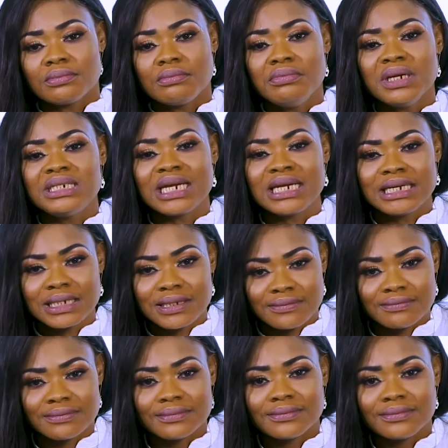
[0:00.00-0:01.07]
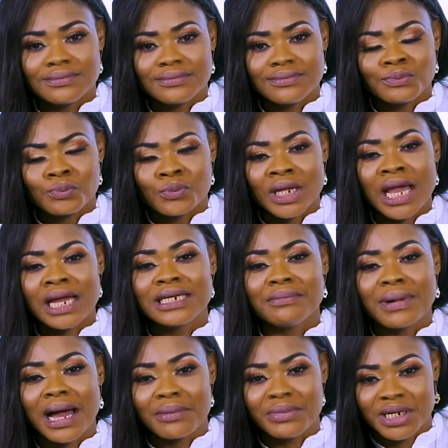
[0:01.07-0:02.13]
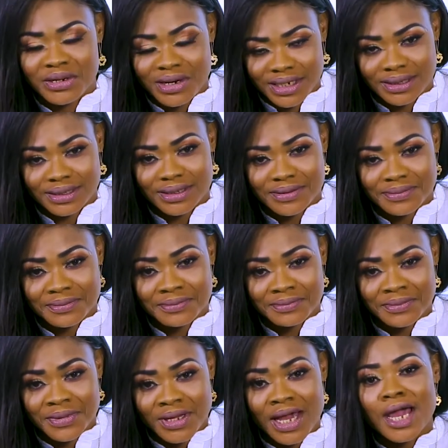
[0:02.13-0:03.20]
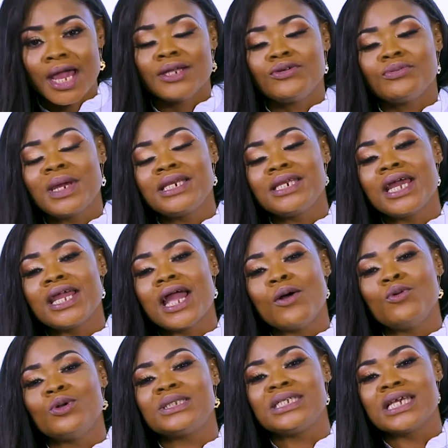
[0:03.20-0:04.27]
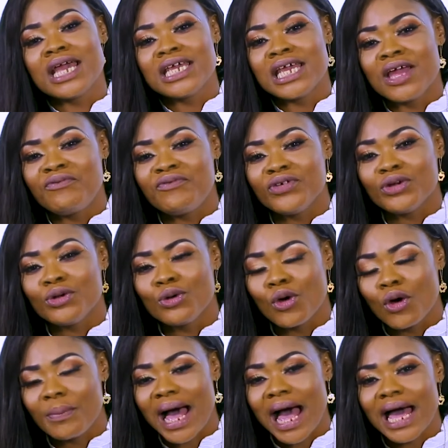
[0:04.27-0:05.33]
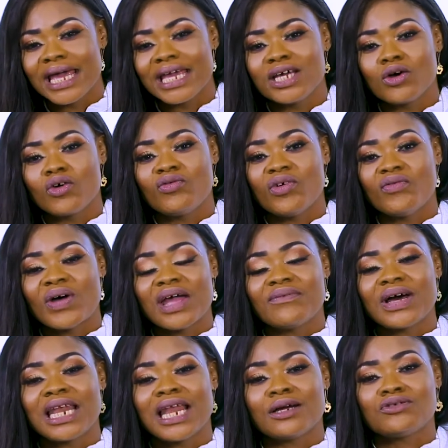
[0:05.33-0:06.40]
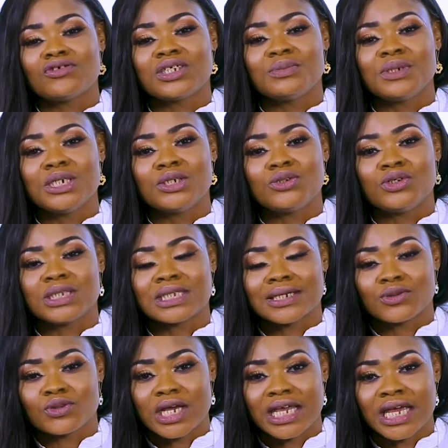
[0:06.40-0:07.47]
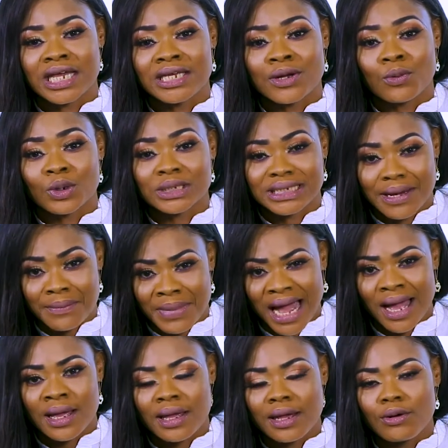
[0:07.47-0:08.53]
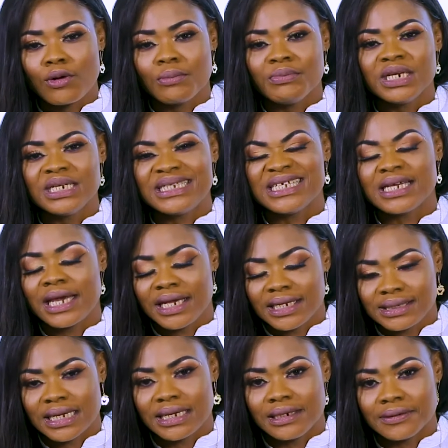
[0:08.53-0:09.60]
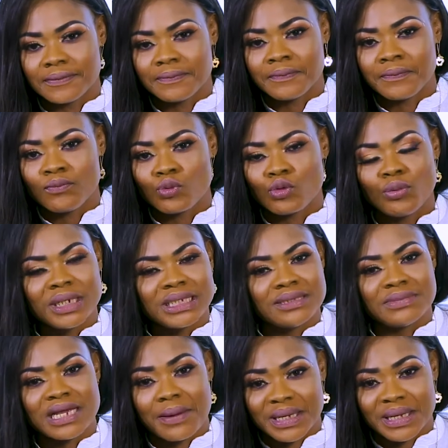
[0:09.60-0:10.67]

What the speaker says: Midi. Ede Maame Grace. You made the year UTA if you Global Ego Revival Outreach Ministries as here, ye watema community 18. Ubeti mia